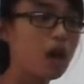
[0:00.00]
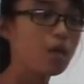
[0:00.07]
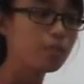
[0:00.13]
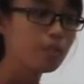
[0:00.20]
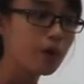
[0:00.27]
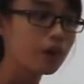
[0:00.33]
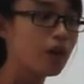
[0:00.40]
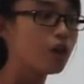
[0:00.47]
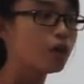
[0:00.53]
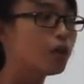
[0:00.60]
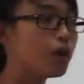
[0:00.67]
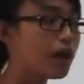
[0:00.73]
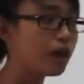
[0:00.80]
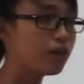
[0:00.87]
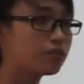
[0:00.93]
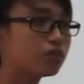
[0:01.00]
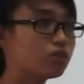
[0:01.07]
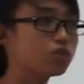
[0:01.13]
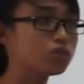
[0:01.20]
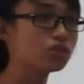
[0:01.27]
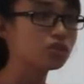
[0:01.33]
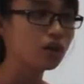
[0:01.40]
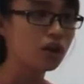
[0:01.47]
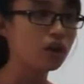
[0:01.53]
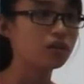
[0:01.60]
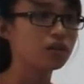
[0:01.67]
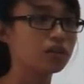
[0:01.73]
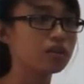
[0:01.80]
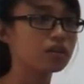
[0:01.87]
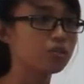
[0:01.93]
but you have to
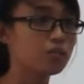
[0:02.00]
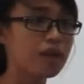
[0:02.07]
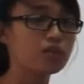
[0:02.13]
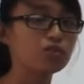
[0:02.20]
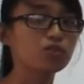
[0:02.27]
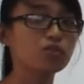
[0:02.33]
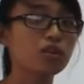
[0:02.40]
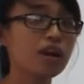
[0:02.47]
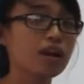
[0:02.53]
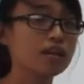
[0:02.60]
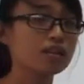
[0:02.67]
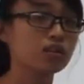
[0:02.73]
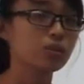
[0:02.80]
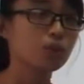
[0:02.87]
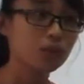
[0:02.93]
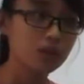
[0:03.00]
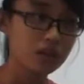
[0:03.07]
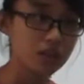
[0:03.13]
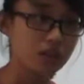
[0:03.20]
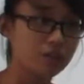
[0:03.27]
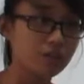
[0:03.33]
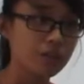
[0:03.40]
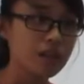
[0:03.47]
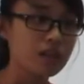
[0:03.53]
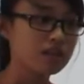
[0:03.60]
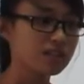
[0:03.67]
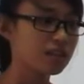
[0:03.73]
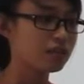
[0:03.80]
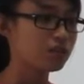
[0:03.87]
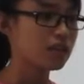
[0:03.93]
learn the specialized words,
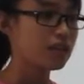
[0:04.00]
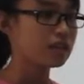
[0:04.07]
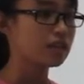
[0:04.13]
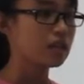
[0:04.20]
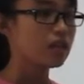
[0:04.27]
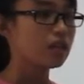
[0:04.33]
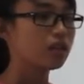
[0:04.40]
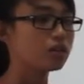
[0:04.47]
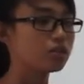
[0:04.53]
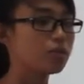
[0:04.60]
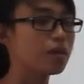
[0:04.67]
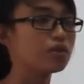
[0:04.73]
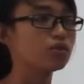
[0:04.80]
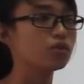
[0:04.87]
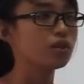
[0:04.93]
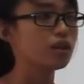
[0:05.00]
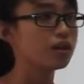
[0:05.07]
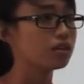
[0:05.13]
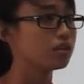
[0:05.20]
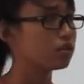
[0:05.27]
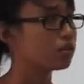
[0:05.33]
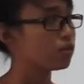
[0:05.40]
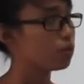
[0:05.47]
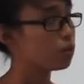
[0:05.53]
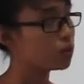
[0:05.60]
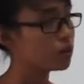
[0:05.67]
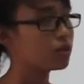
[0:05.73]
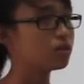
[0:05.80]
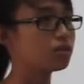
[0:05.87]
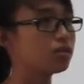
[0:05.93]
such as the specialized
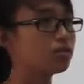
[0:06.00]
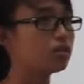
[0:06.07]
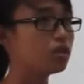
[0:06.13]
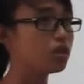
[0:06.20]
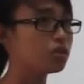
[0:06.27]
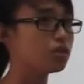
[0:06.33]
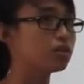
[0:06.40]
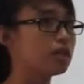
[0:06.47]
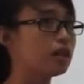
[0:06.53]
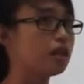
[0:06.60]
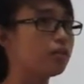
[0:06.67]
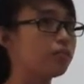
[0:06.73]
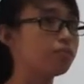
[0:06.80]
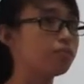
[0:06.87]
words used in